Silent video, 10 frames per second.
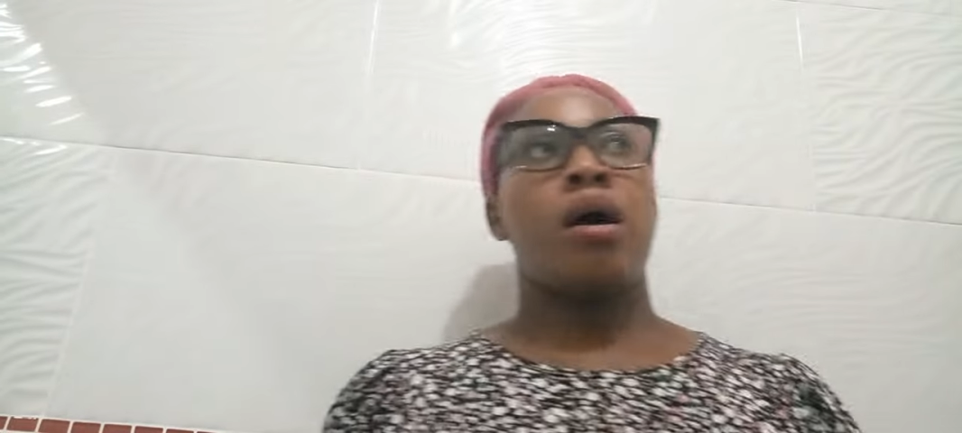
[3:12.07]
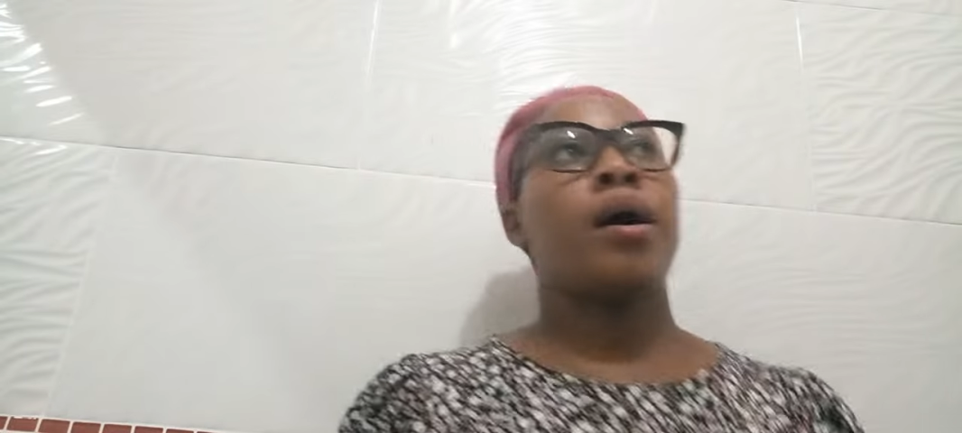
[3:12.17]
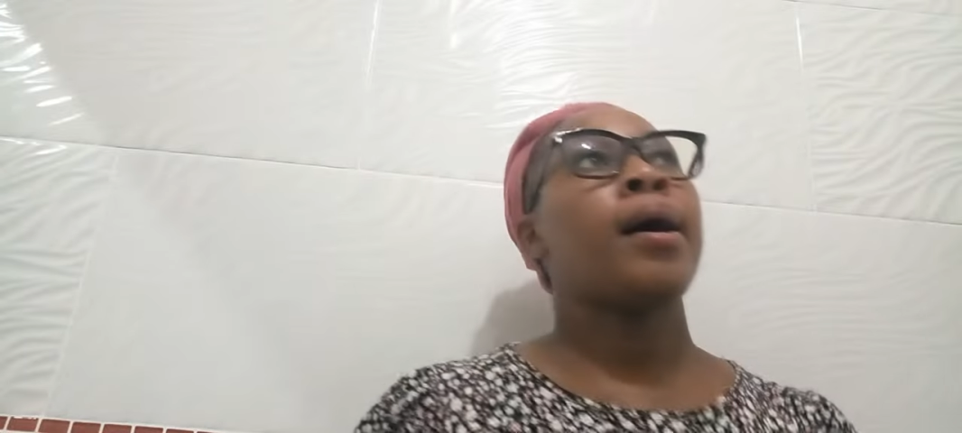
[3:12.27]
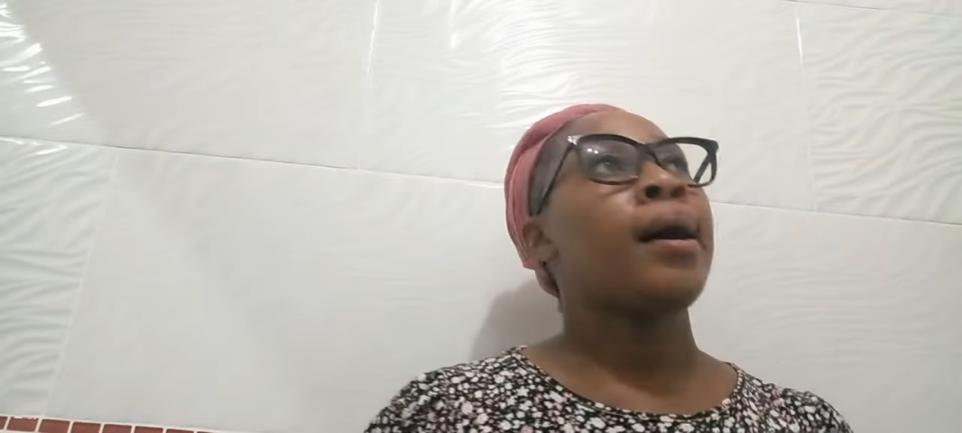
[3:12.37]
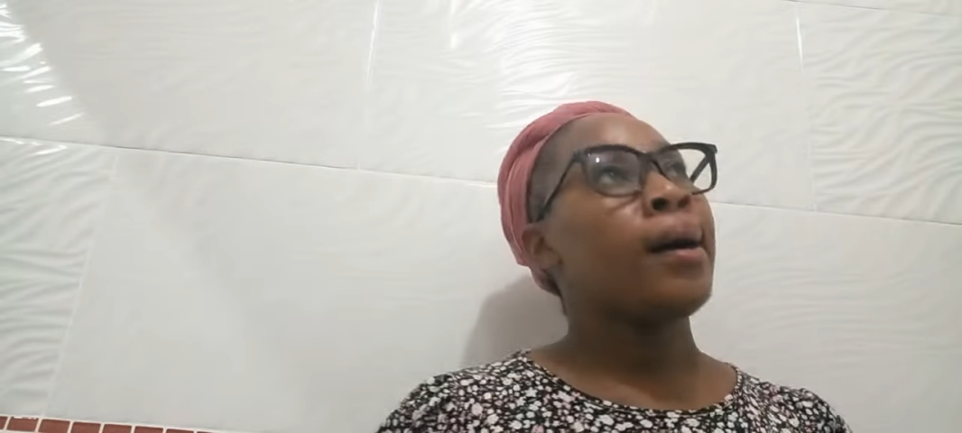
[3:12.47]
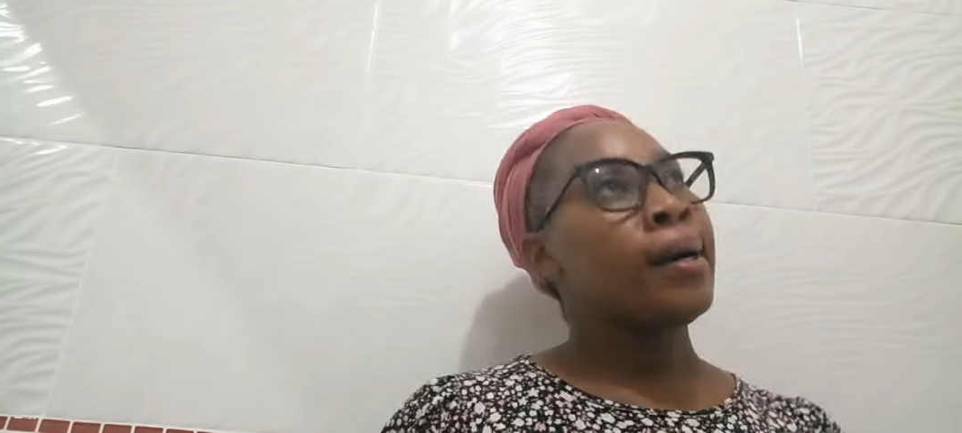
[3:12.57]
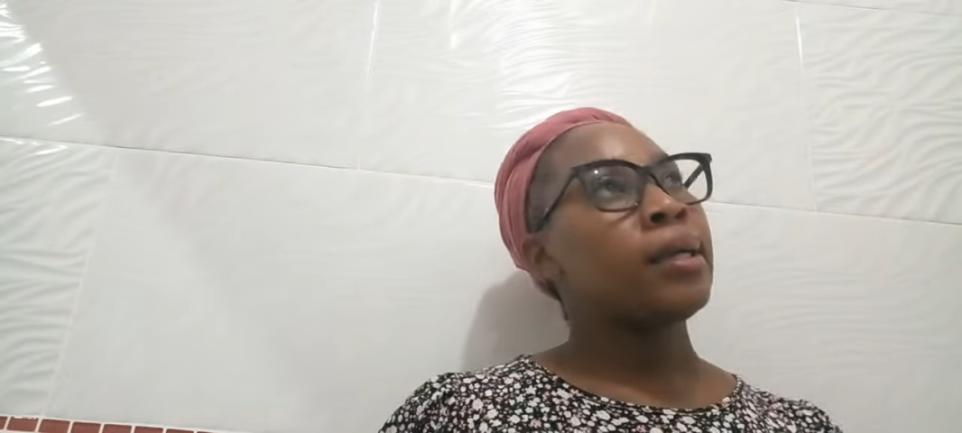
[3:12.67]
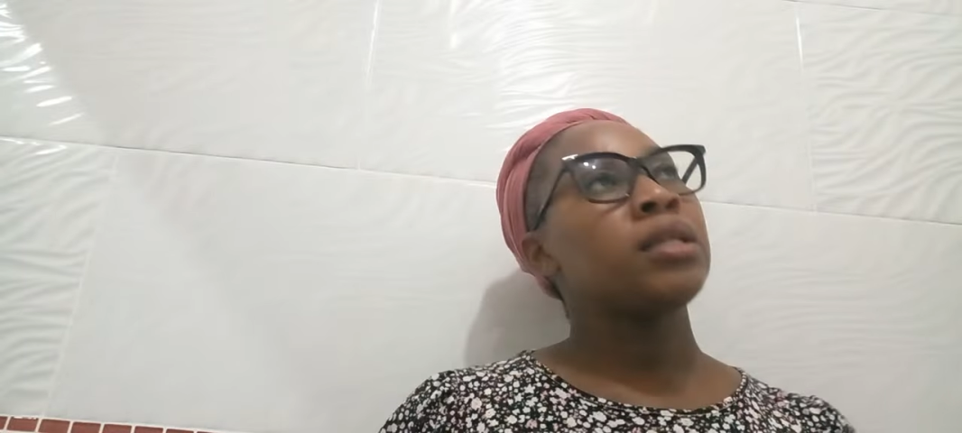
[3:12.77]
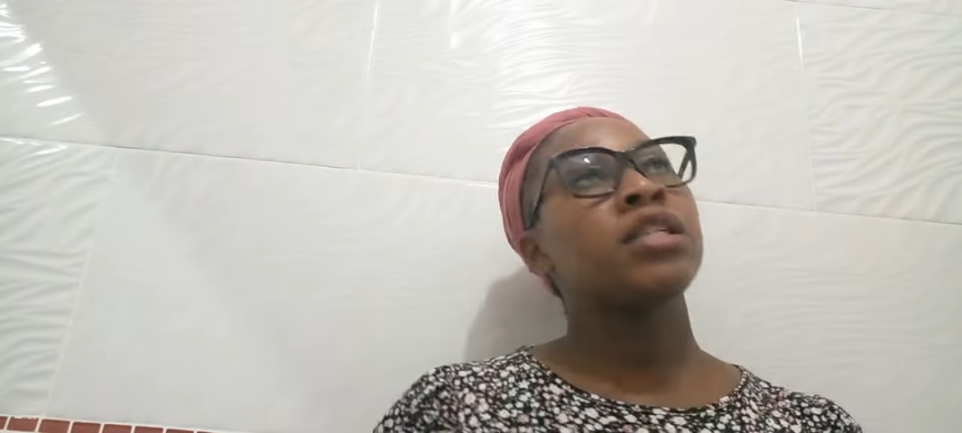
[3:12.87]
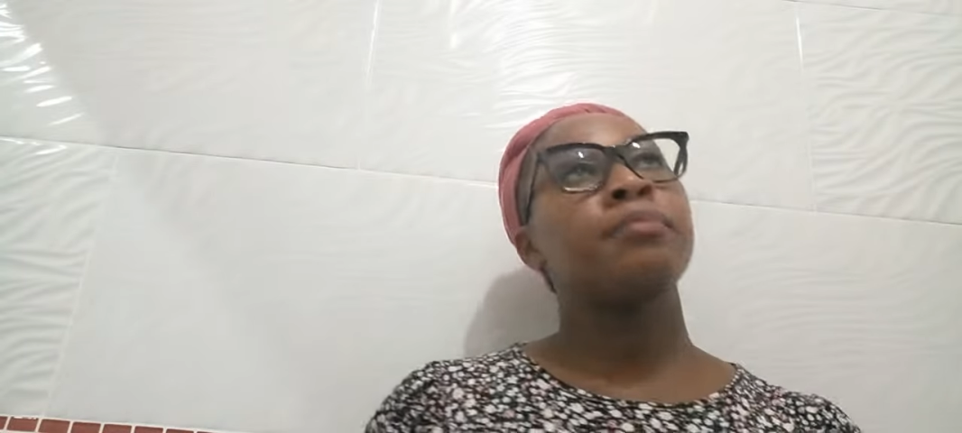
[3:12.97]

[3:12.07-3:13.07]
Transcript: it's